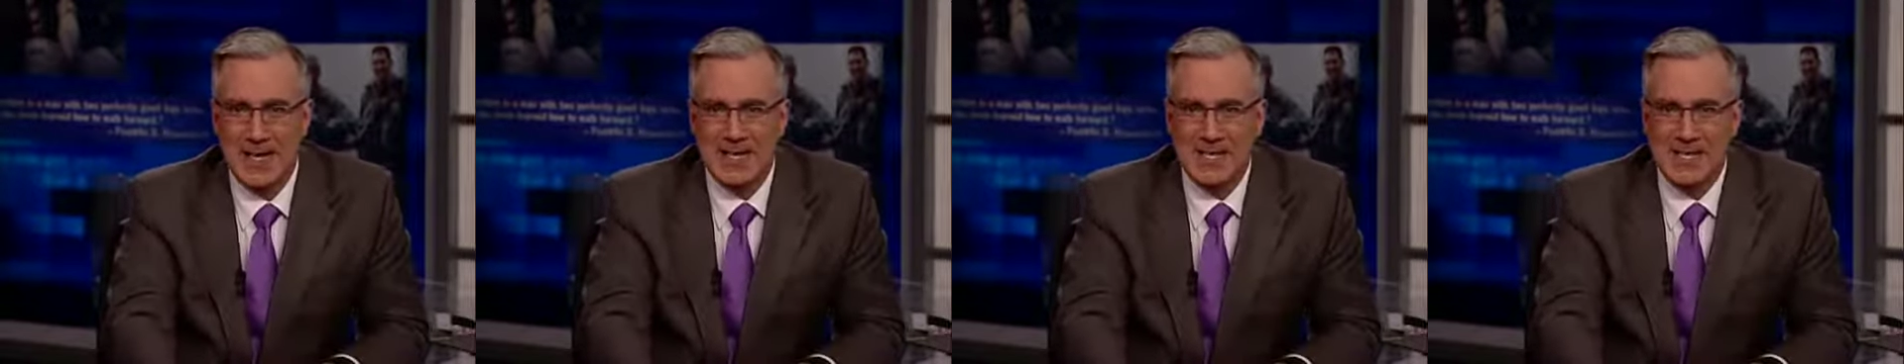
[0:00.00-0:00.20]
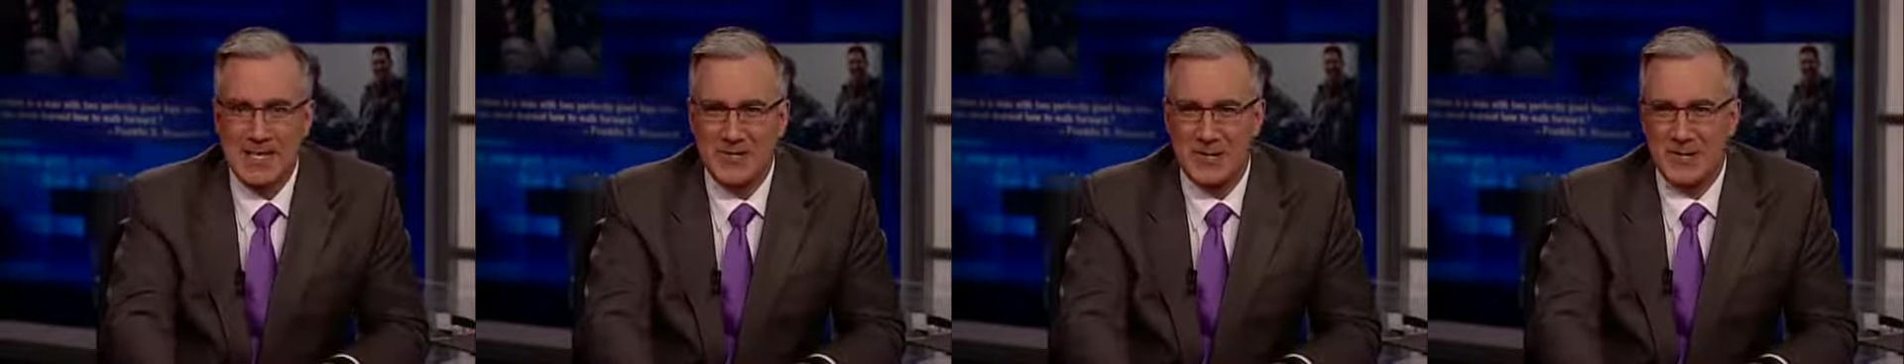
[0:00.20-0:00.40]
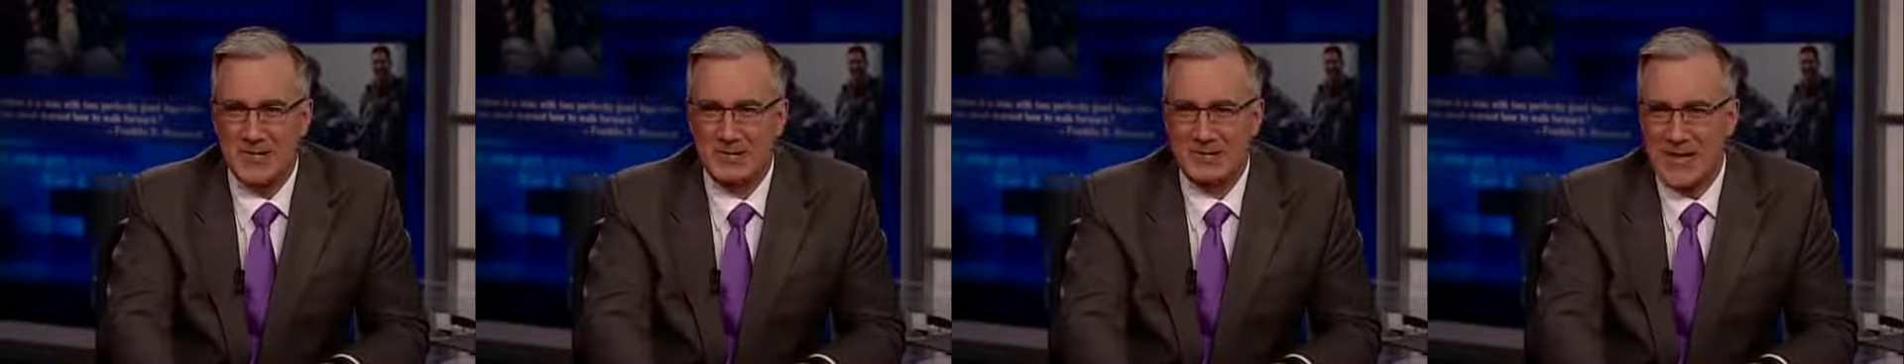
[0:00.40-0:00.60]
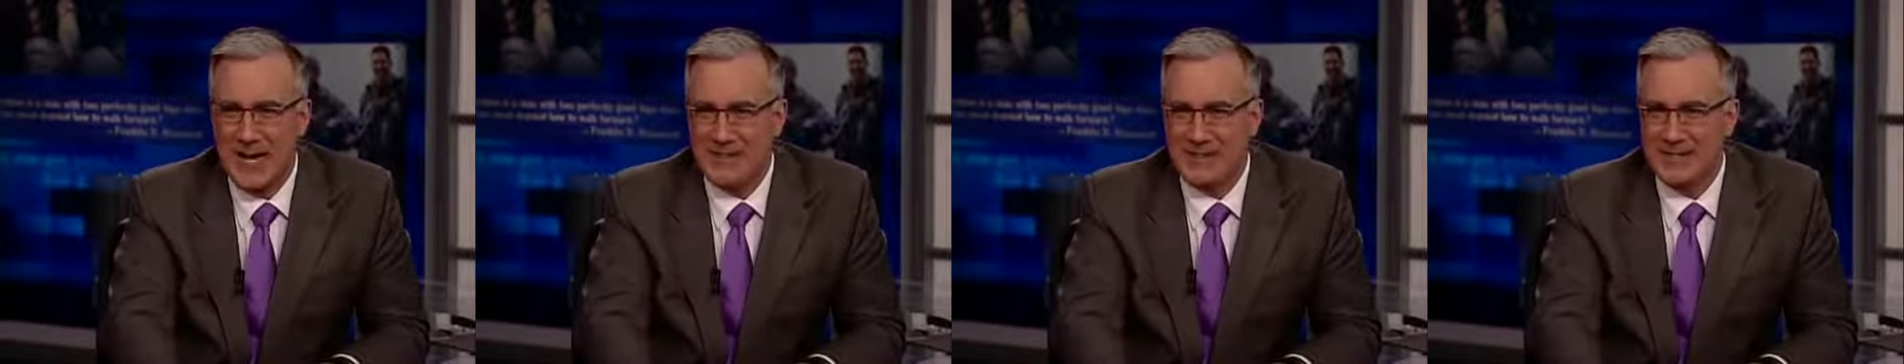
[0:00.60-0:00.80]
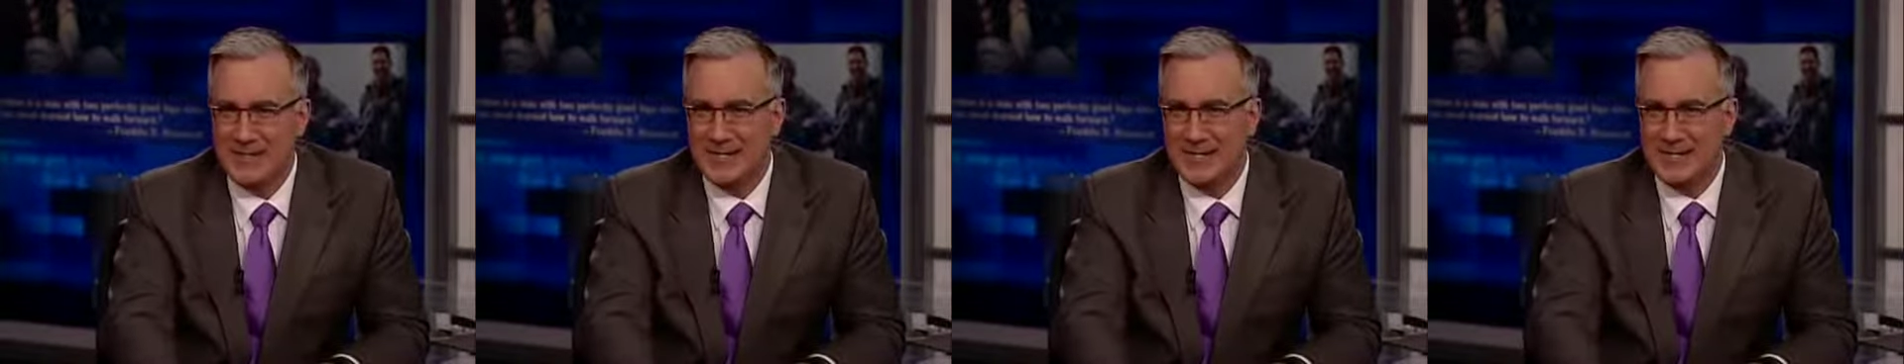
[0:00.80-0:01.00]
if I
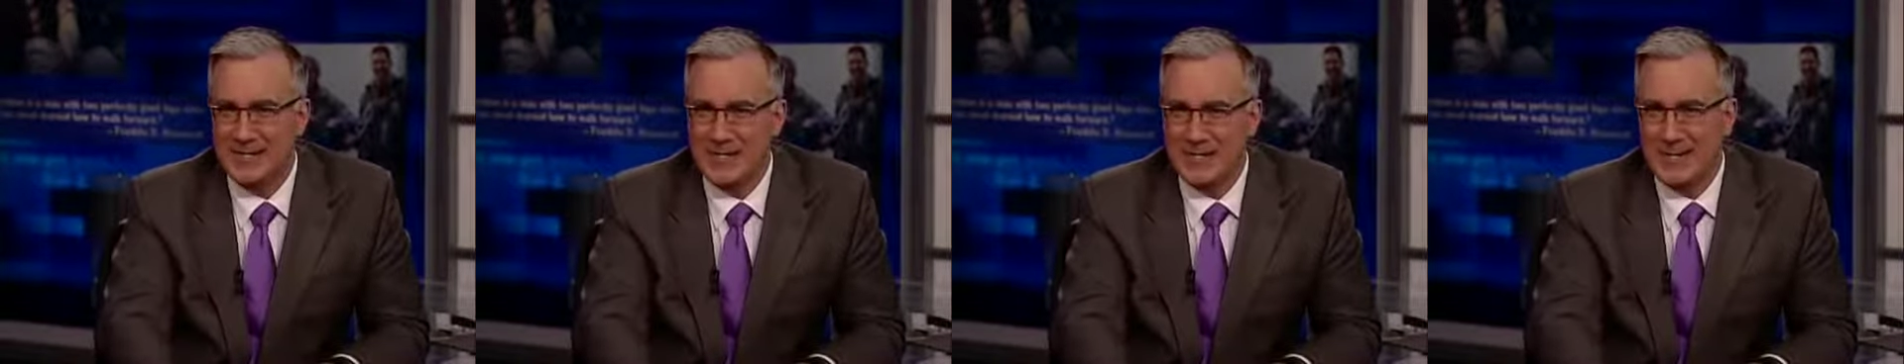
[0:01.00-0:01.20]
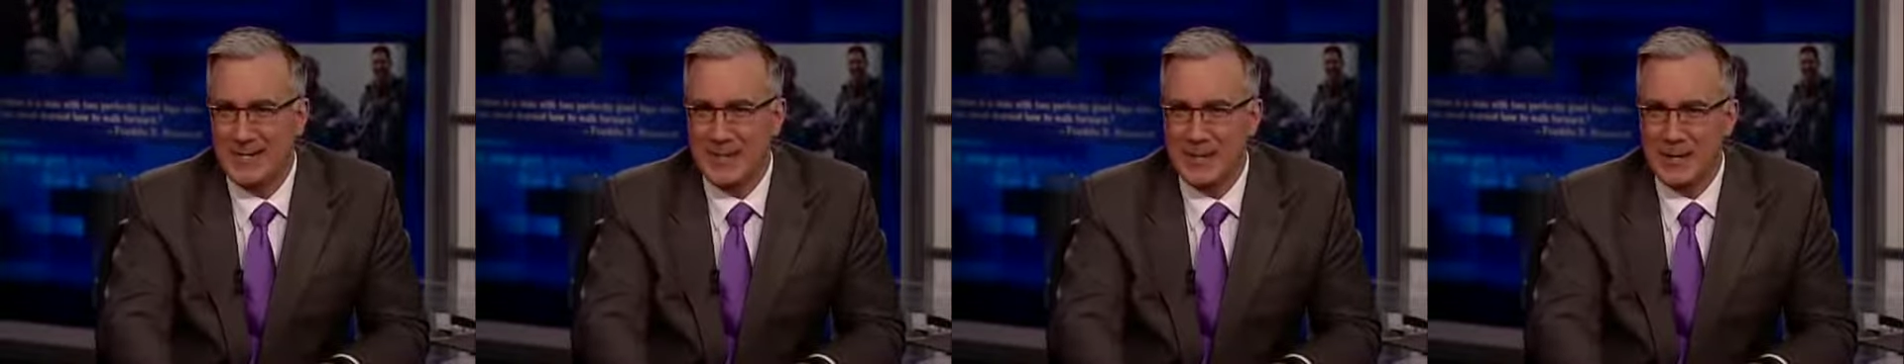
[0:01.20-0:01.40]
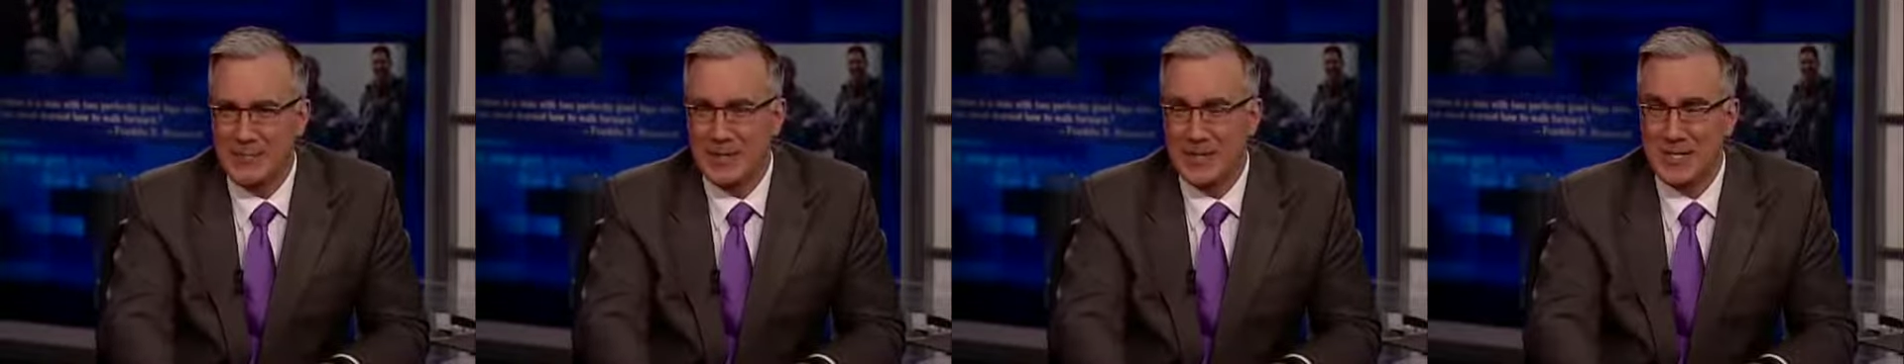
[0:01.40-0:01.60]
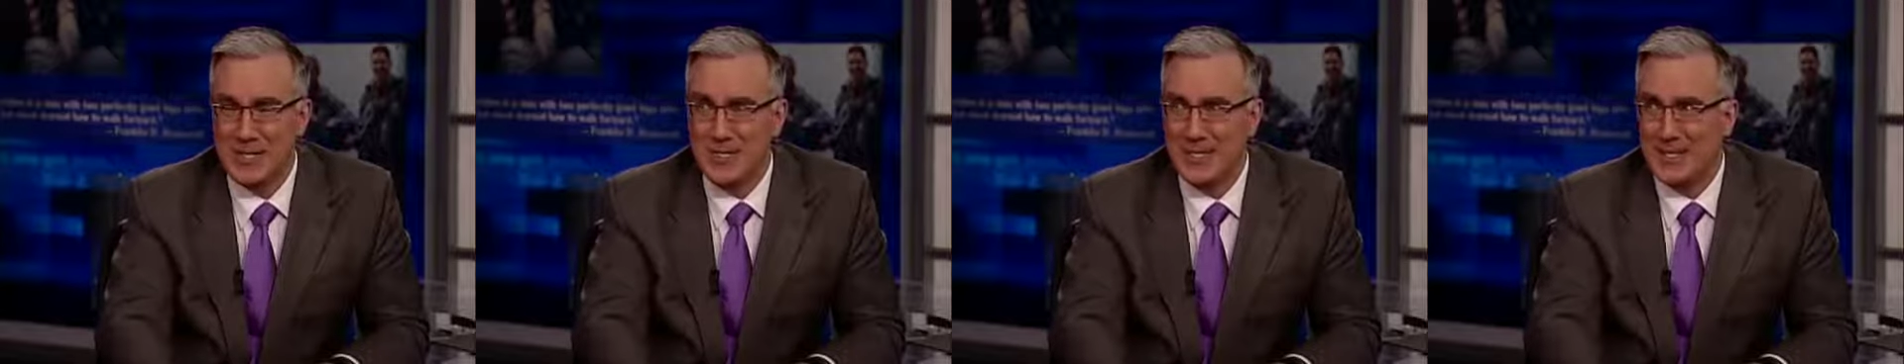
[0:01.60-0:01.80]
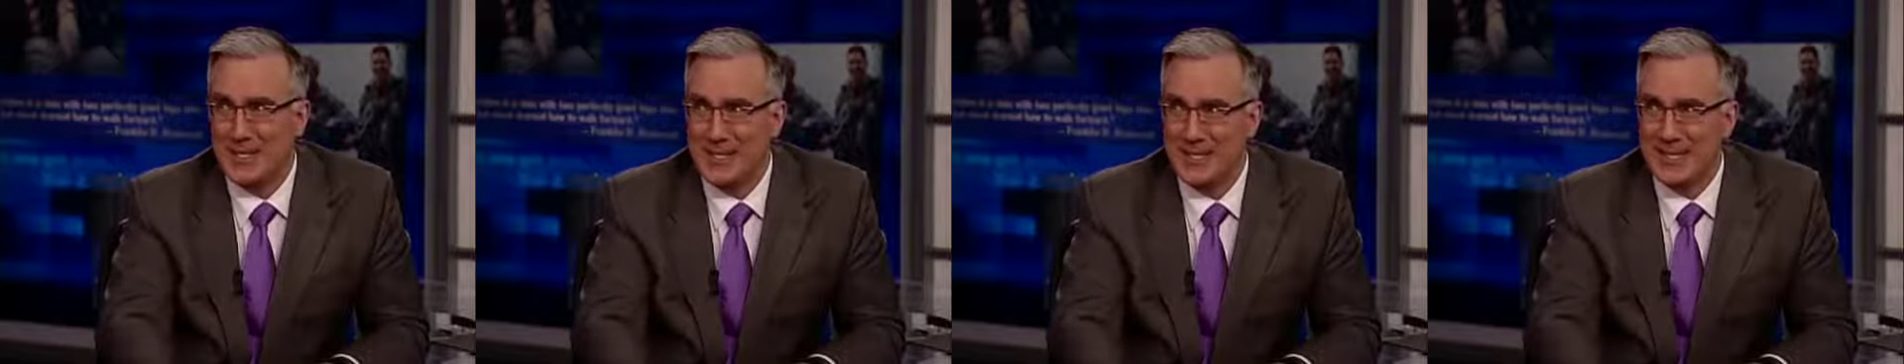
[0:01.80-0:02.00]
left at the
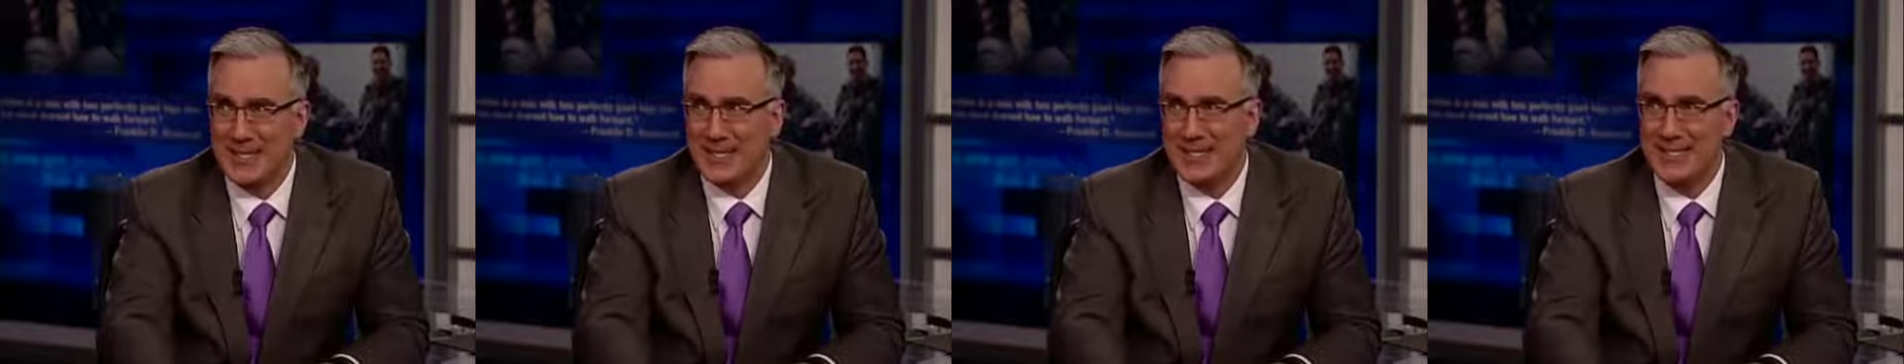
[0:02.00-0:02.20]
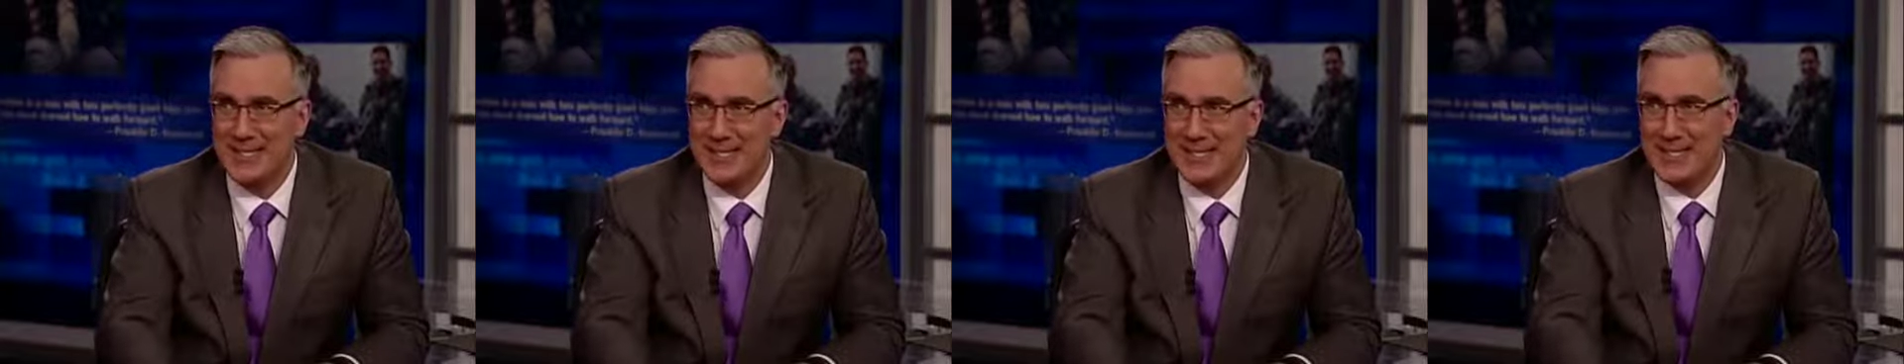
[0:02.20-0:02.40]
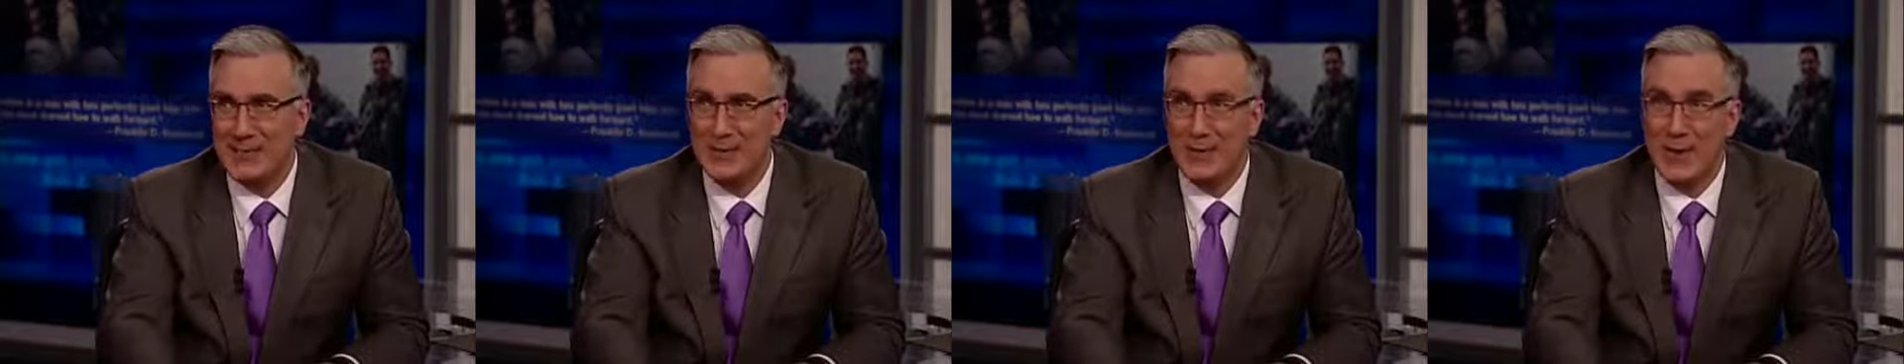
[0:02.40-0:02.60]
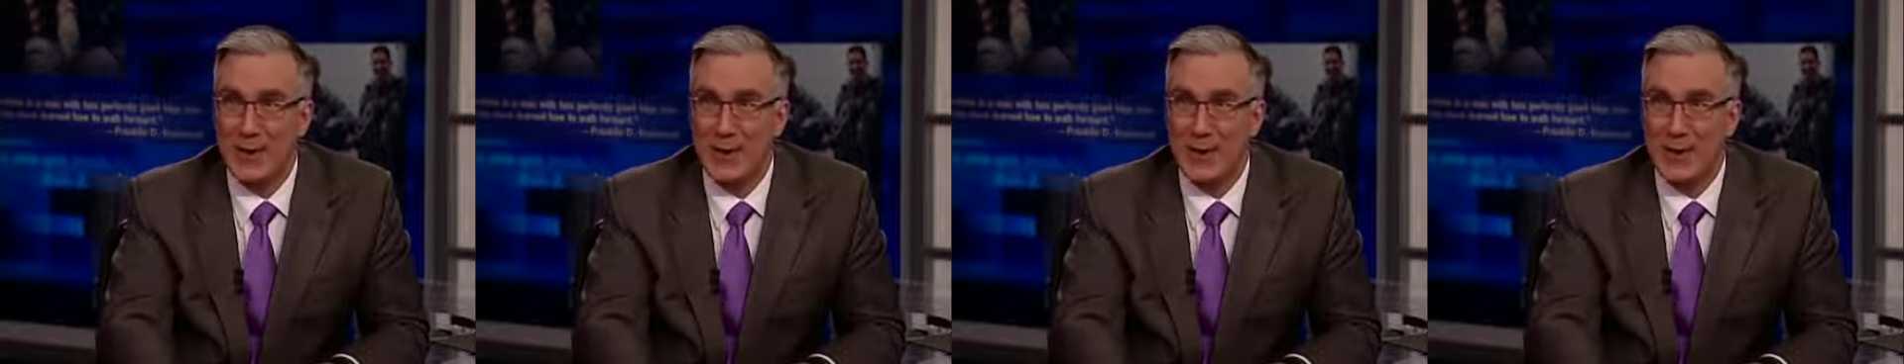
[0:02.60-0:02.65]
intermission, where